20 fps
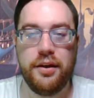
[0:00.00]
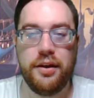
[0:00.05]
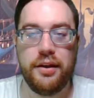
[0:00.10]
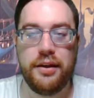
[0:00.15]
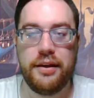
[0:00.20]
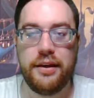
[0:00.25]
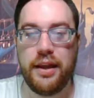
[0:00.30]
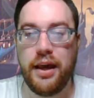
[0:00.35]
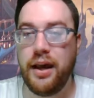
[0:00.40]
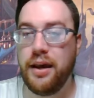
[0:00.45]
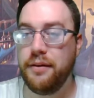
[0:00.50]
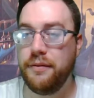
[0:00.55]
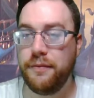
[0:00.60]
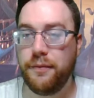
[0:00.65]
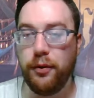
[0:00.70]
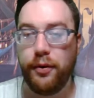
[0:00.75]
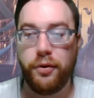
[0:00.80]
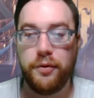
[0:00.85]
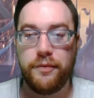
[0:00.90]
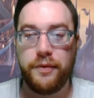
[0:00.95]

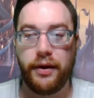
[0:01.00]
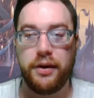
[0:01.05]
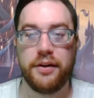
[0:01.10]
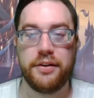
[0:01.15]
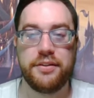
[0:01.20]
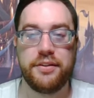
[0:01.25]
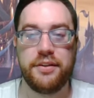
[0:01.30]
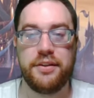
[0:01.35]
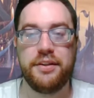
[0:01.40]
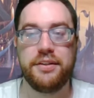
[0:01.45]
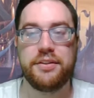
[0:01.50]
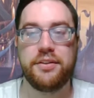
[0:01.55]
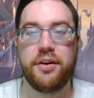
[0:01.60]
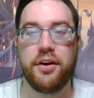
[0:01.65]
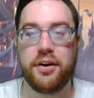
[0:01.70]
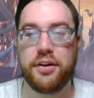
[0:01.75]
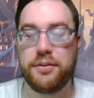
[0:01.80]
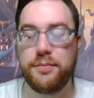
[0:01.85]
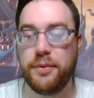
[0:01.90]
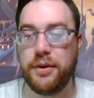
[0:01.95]
non-foil variants of these
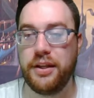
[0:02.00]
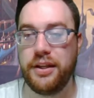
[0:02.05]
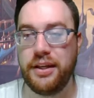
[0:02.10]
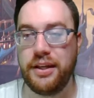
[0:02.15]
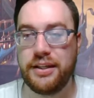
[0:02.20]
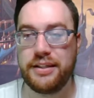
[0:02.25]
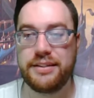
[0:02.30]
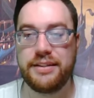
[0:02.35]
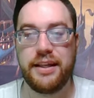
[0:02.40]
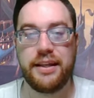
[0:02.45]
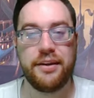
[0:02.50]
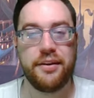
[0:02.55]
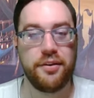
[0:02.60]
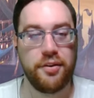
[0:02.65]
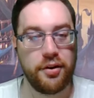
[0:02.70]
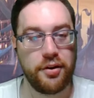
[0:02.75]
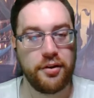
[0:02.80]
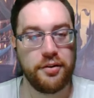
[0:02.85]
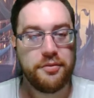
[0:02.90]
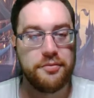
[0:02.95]
cards, but in extended
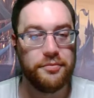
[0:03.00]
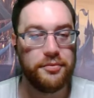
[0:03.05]
art.